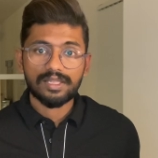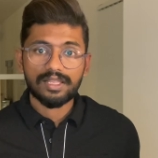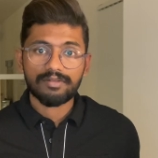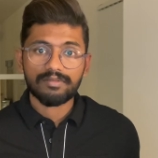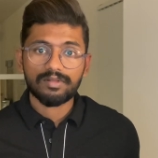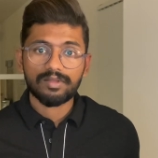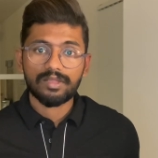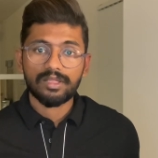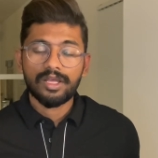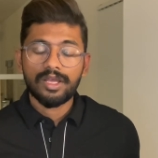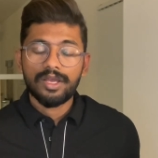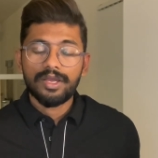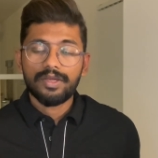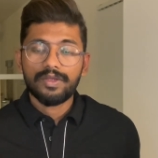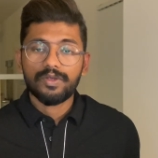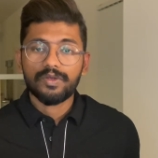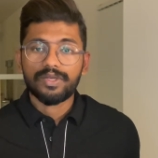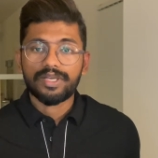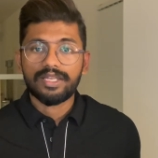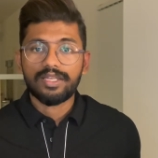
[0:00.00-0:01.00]
level,
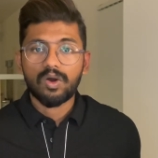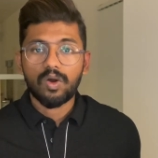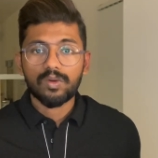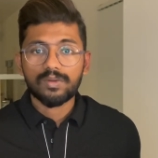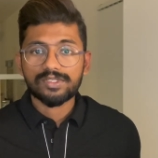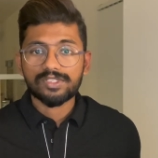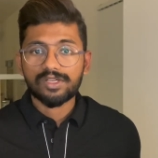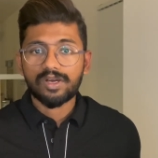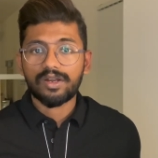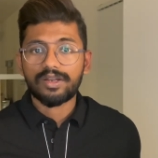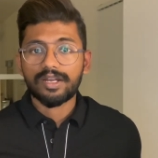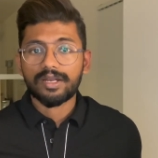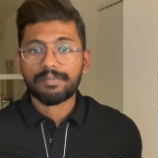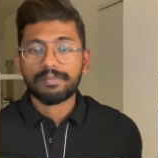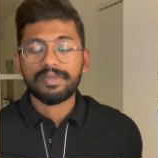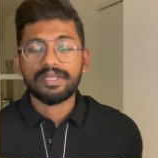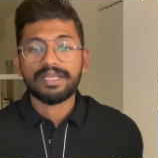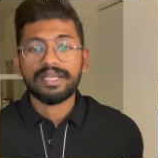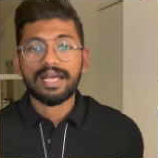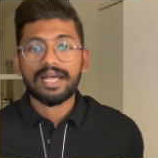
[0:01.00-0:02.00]
you can always contact
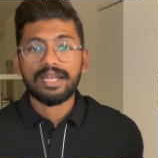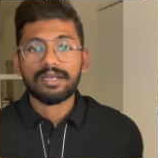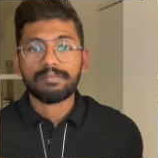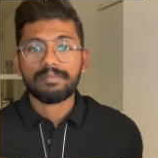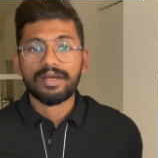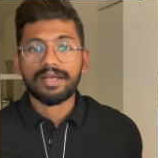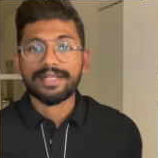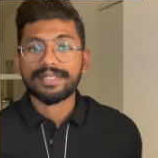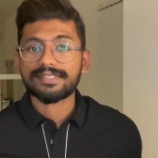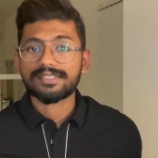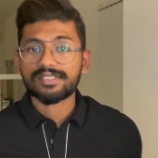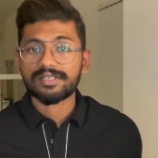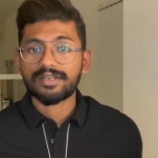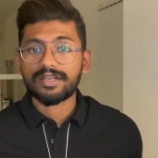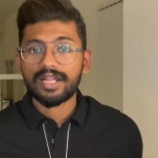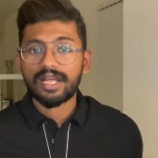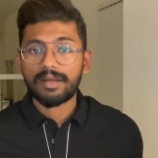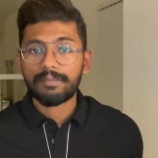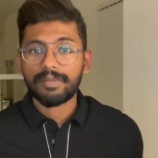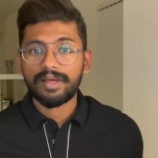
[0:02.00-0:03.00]
me at my
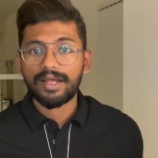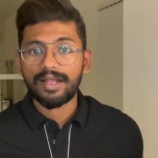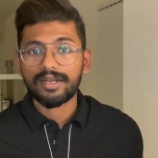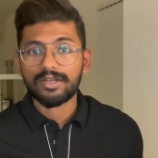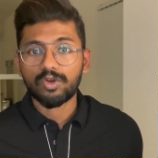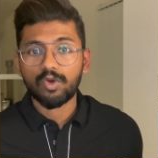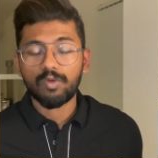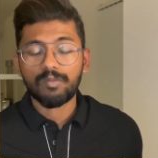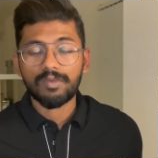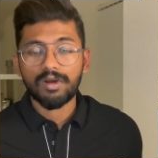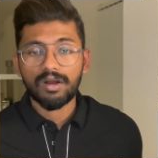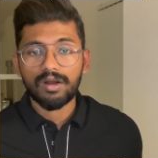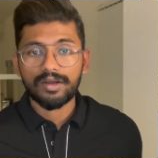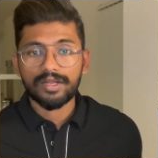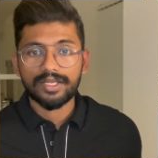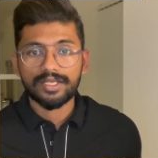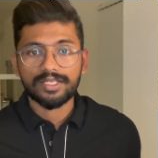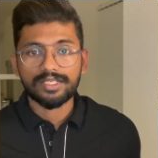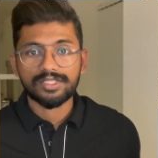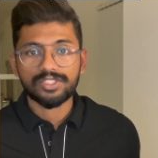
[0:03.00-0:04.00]
Instagram at
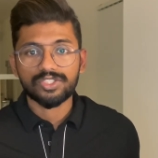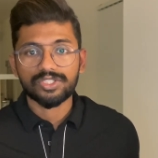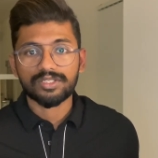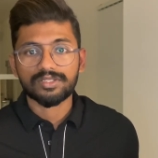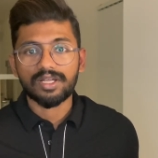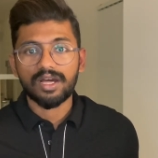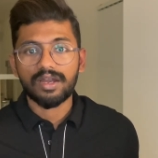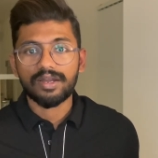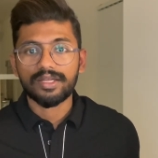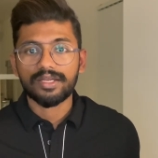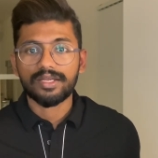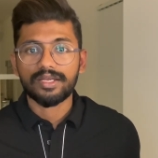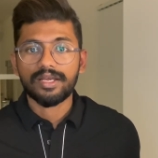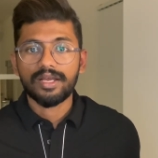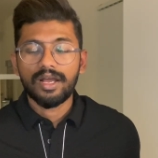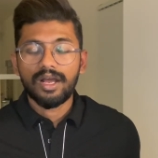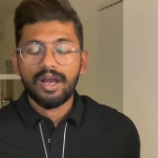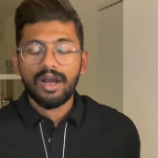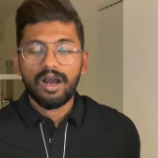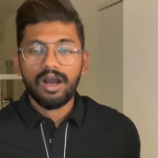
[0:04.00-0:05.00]
omkarajagdare.
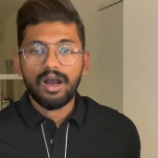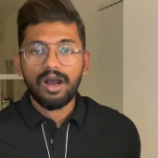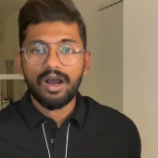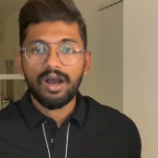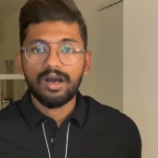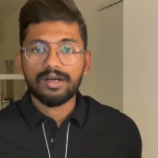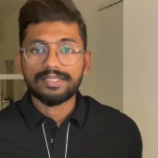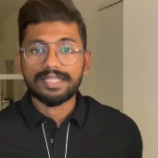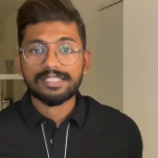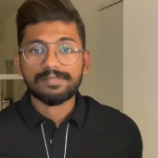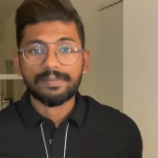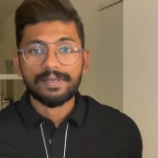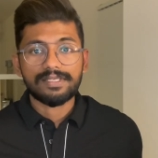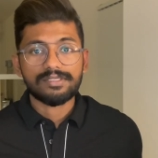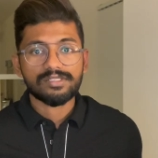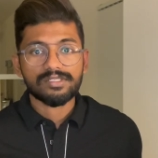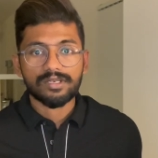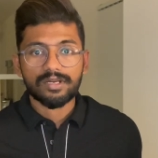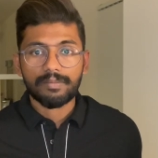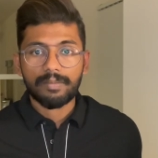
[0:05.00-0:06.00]
That's my
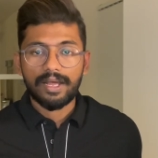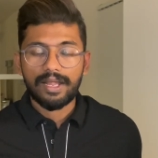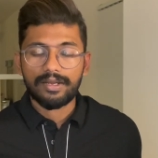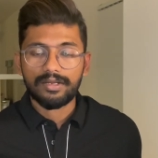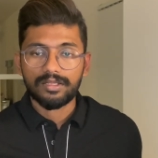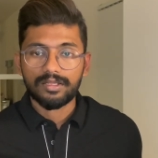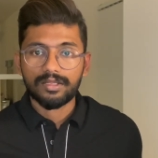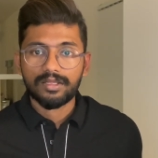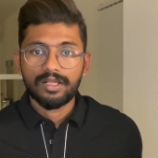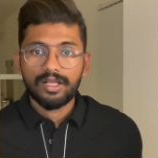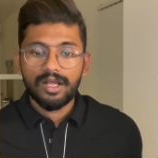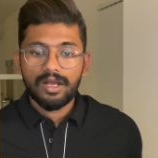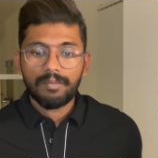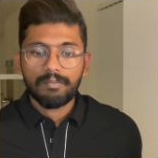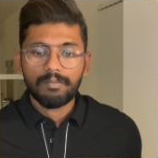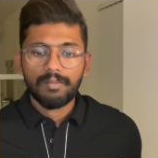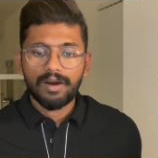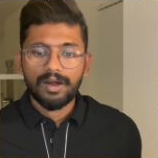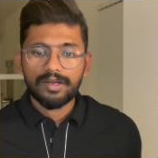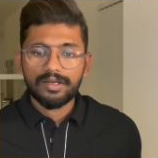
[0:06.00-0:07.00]
Instagram handle.
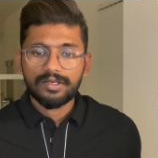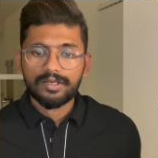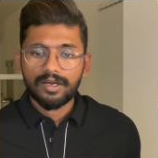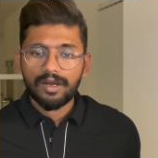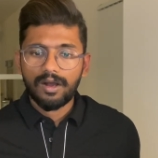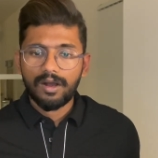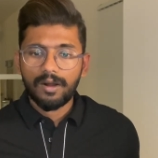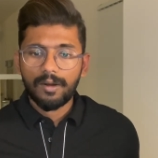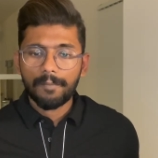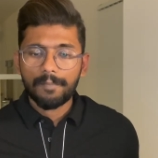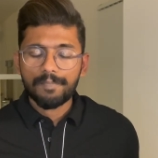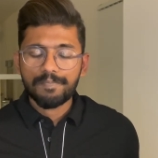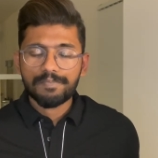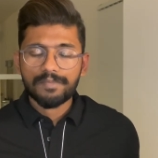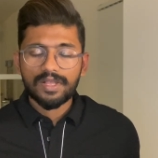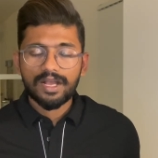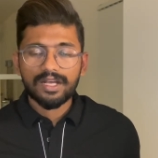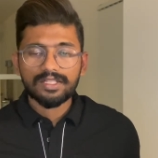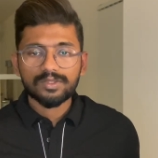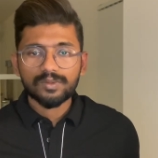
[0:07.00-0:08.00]
But
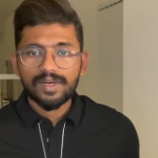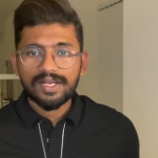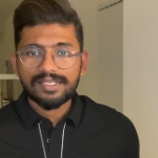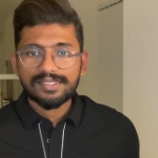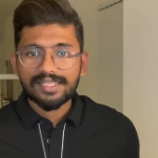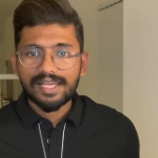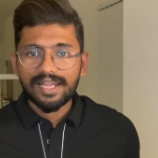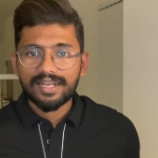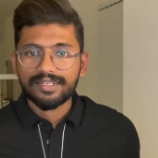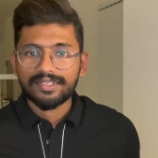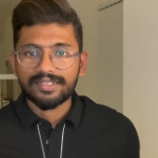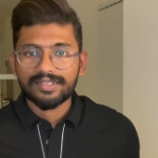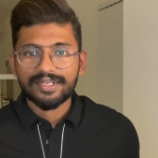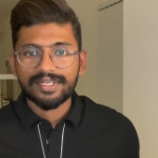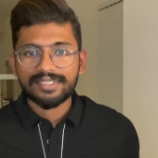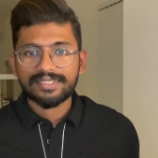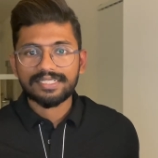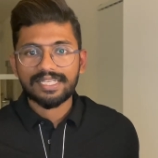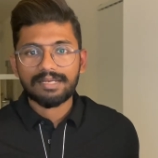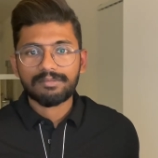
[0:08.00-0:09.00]
otherwise, I had a
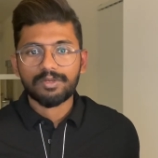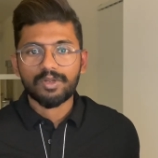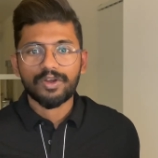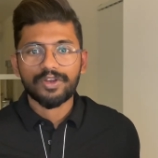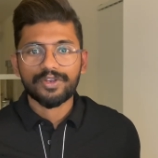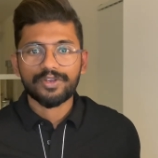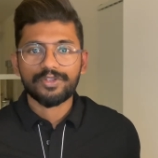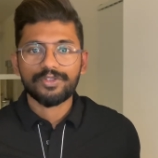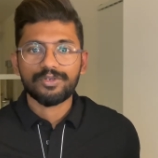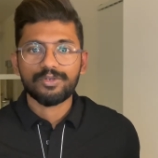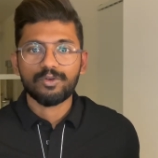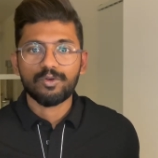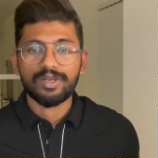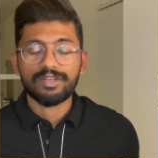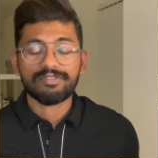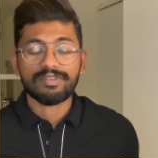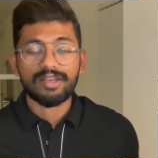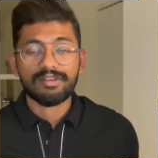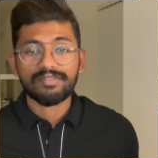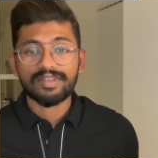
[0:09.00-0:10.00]
great time talking to you.
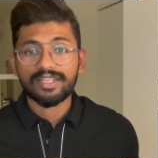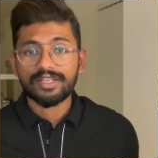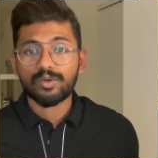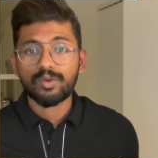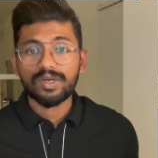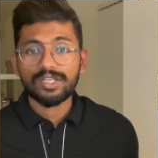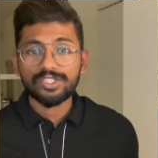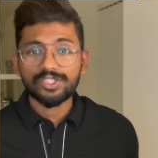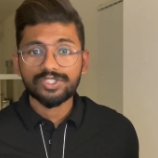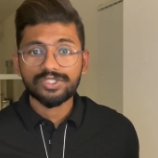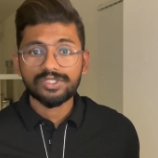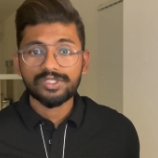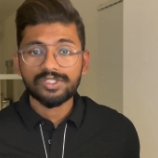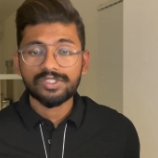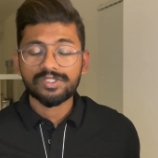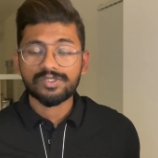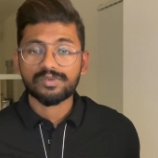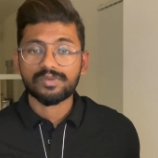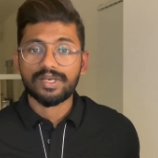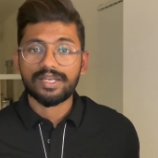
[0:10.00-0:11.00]
If you have any
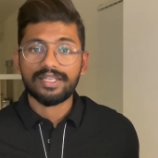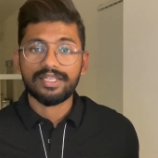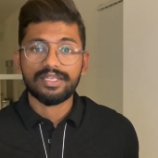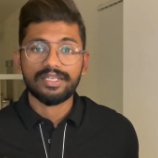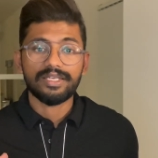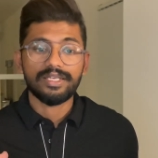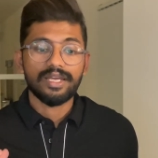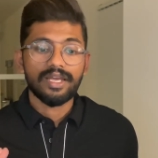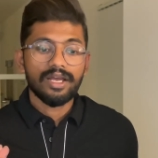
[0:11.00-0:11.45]
questions, any